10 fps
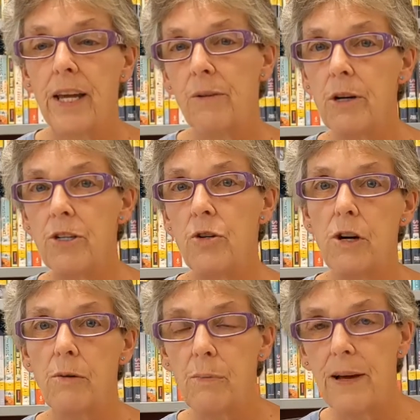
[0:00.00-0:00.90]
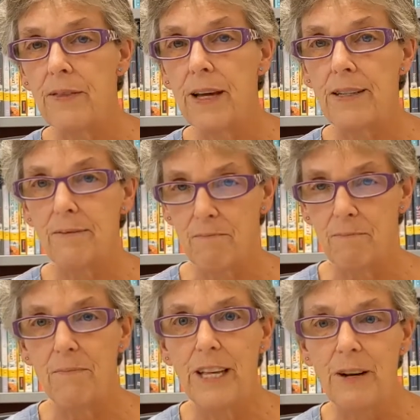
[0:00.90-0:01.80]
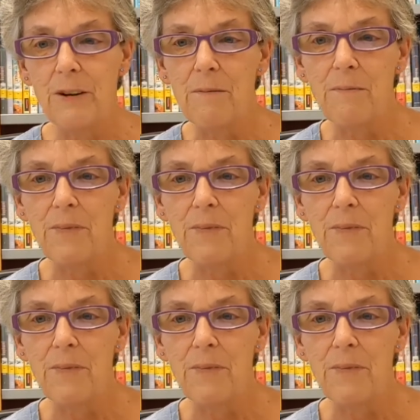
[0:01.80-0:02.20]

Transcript: And we're going to talk about that later.